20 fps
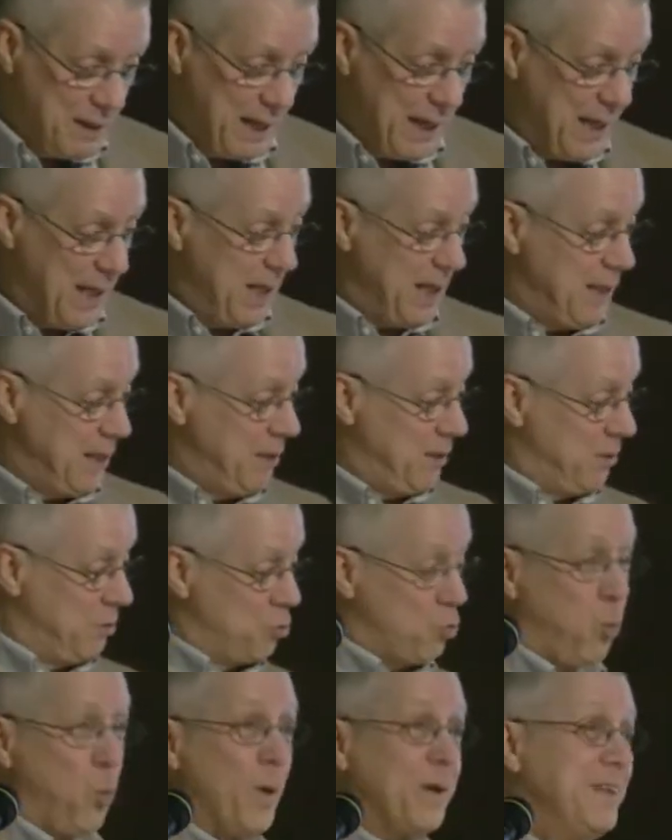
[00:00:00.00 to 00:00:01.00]
a
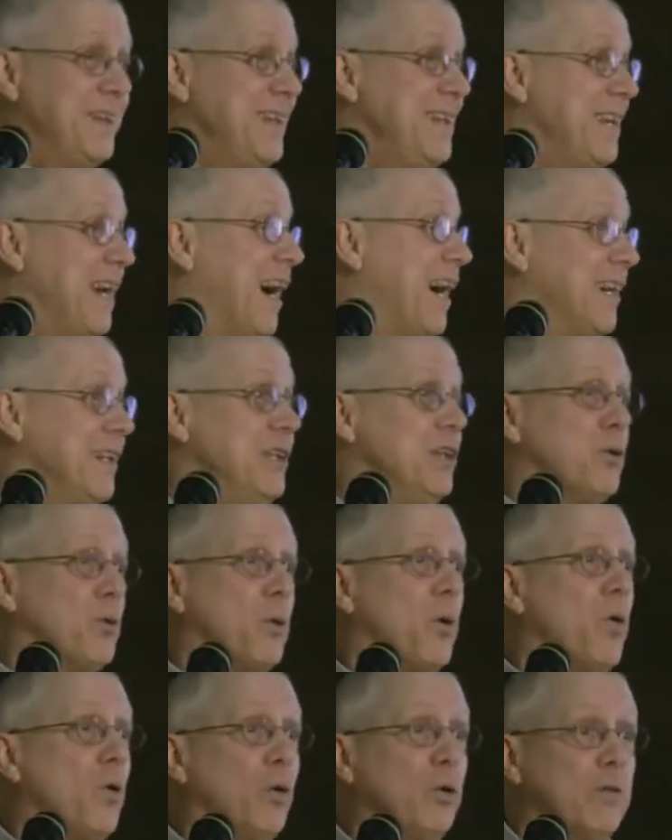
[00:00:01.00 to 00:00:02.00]
29
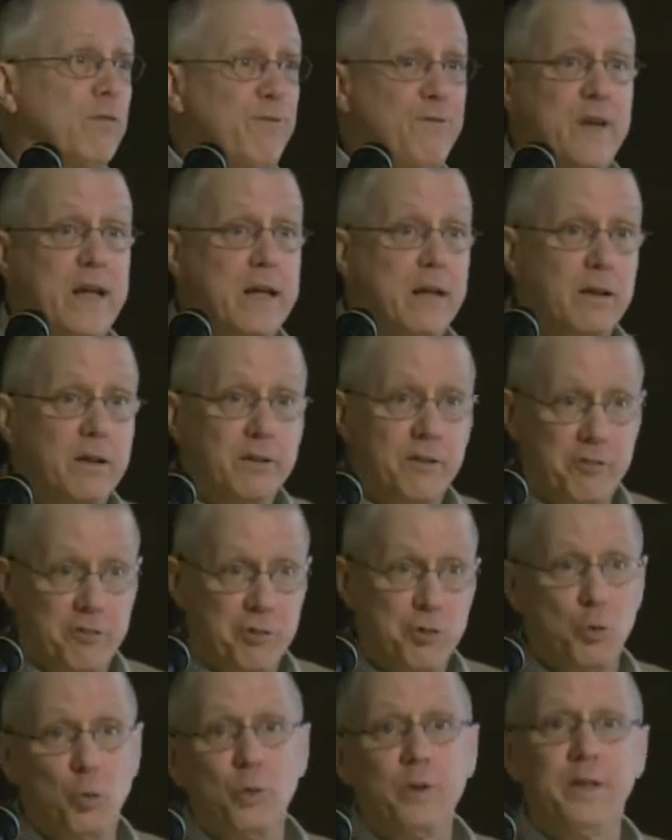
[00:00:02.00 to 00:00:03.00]
year old failed
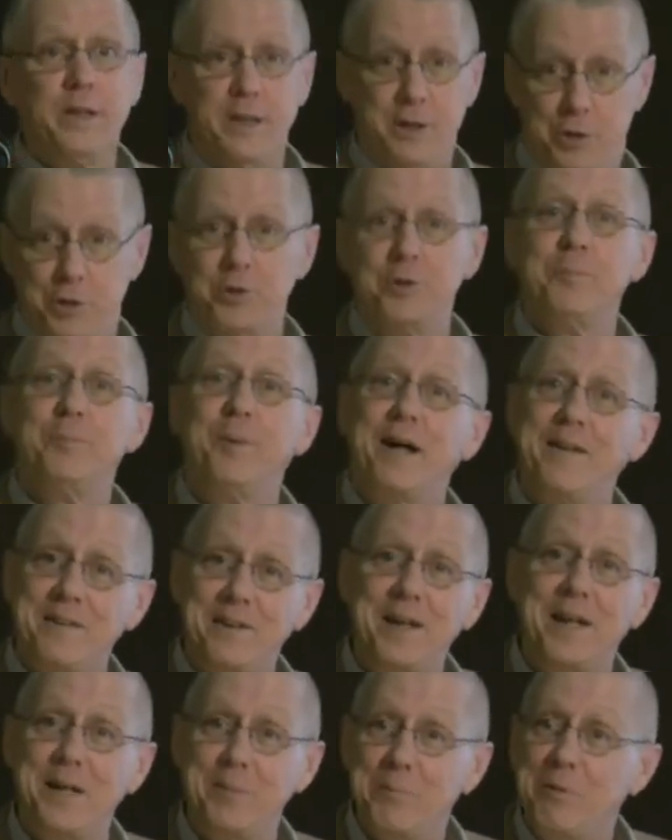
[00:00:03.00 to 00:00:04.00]
school teacher by
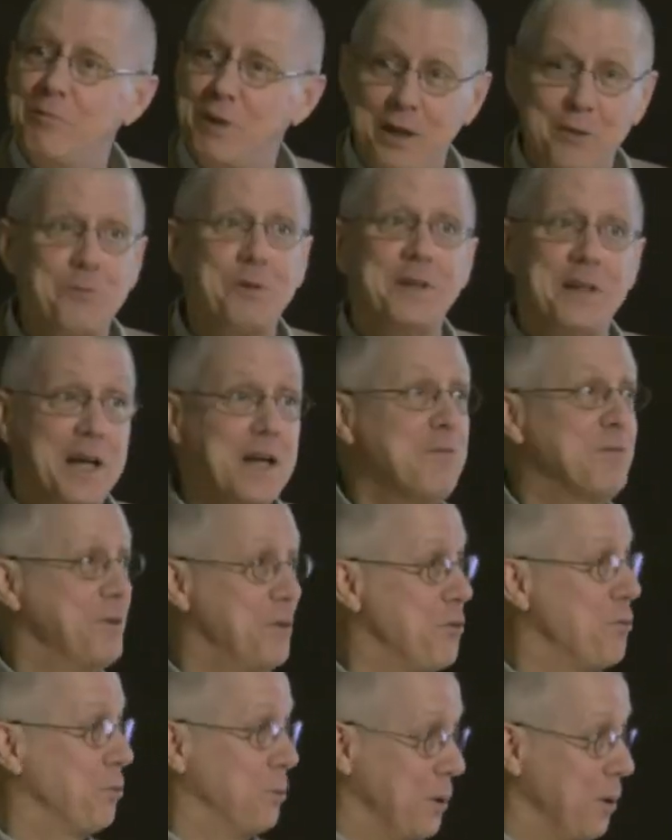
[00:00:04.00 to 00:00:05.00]
the name of Henry
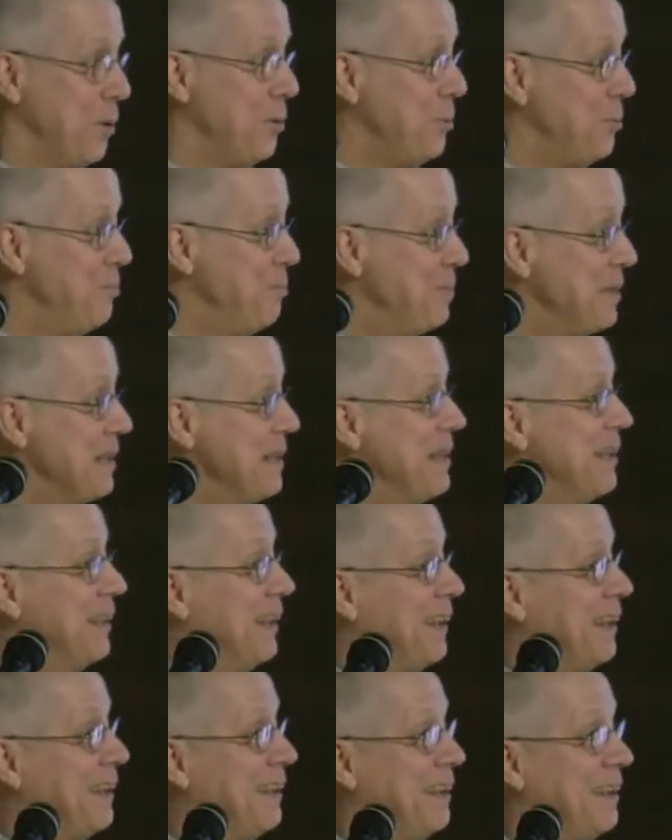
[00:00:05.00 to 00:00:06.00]
David Thoreau
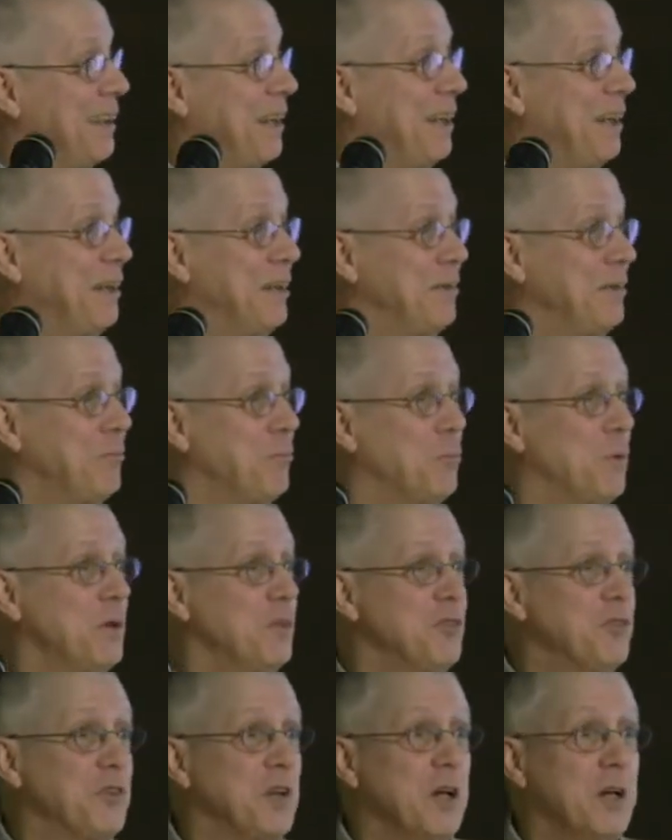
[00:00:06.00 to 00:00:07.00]
uh, uh,
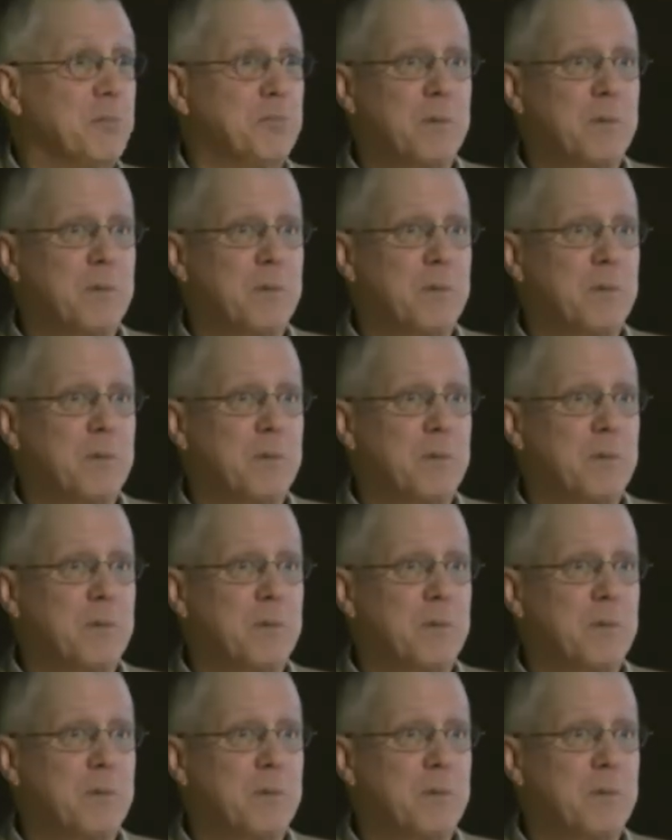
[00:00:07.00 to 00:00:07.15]
was uh,